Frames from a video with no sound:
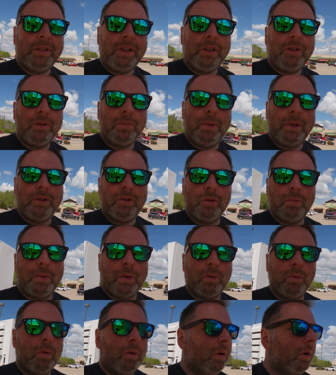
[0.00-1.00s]
need to be
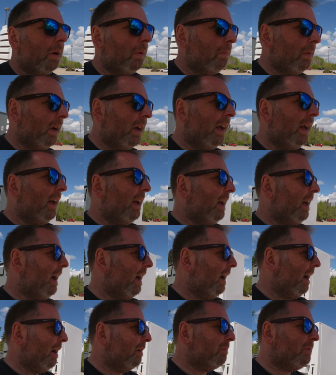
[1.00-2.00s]
super warm.
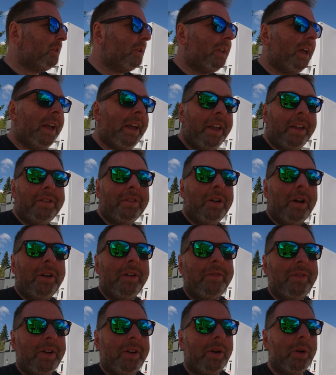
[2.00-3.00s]
Today it's not
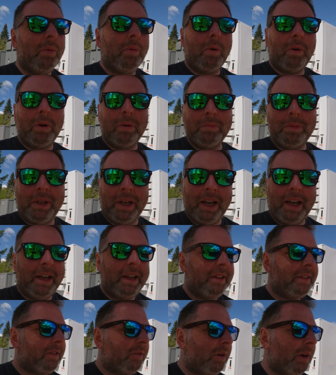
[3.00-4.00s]
a very warm day.
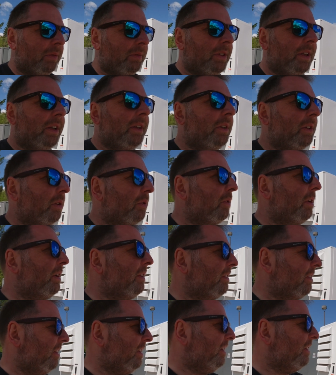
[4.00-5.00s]
It's around 10
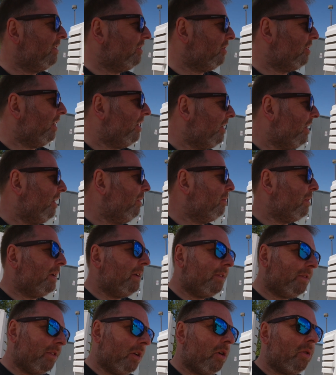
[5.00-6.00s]
degrees. It is sunny, but
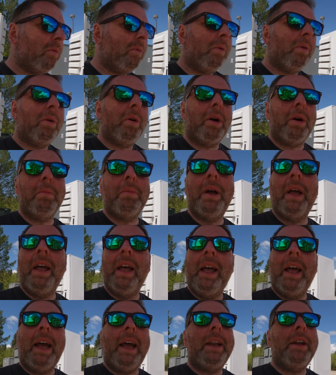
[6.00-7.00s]
it's not warm
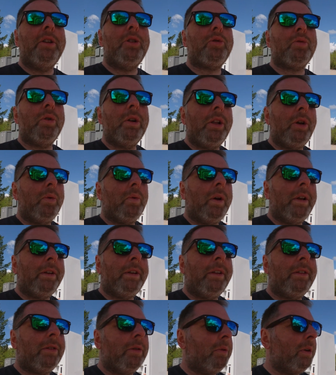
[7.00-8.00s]
and it's really
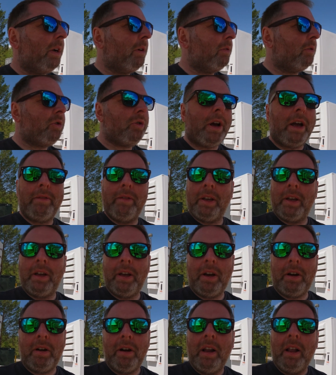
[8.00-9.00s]
windy. So when I was driving
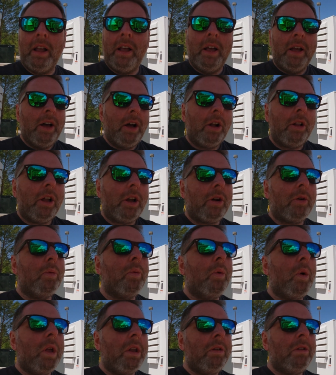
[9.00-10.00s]
here, a lot of
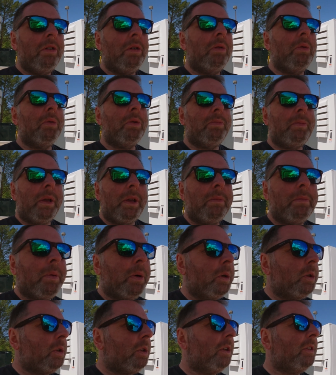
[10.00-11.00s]
wind was being
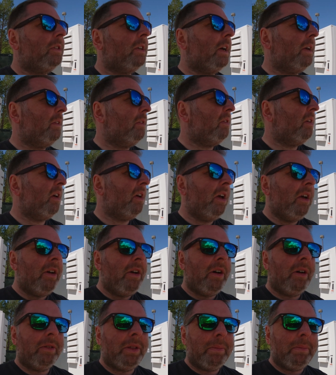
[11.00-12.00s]
pushed inside
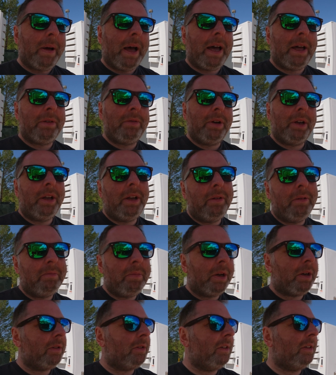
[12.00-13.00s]
of the battery
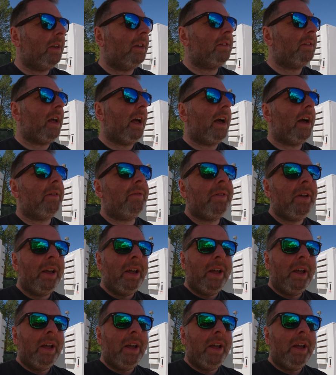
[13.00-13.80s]
because it does have